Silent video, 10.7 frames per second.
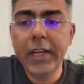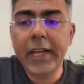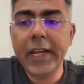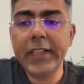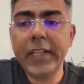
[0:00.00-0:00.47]

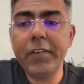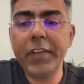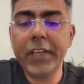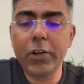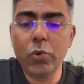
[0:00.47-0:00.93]
And then
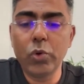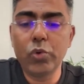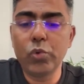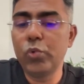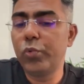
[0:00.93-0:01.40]
we can go
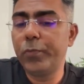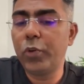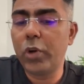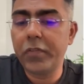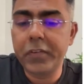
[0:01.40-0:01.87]
to
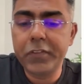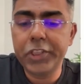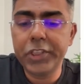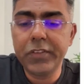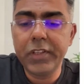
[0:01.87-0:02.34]
sort of
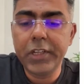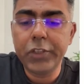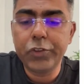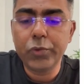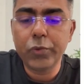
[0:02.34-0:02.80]
efficiency
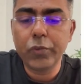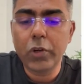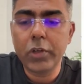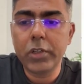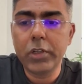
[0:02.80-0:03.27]
ratios
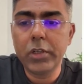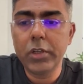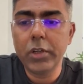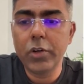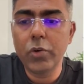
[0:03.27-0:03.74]
or
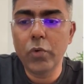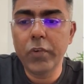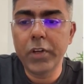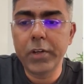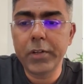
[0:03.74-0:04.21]

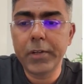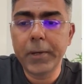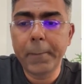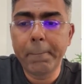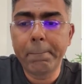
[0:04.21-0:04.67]
turnover
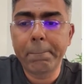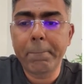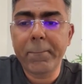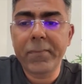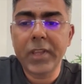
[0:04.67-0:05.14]

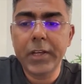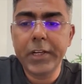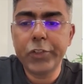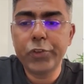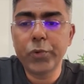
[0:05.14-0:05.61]

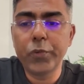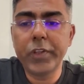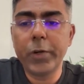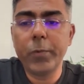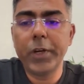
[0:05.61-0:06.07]
ratios
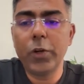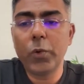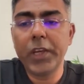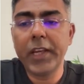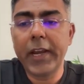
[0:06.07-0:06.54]
that we are
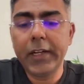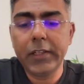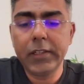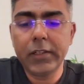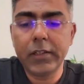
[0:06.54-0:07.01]
looking
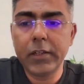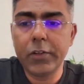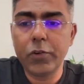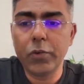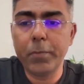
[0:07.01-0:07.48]
at.
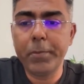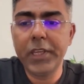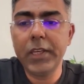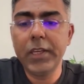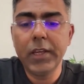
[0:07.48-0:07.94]
Control
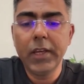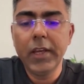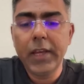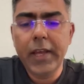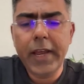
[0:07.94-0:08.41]
B,
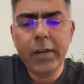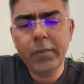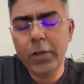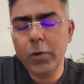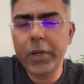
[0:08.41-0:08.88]
and
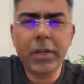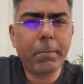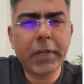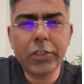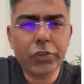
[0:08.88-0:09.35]
we'll look at a
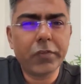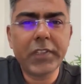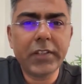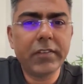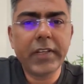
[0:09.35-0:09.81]
bunch of these.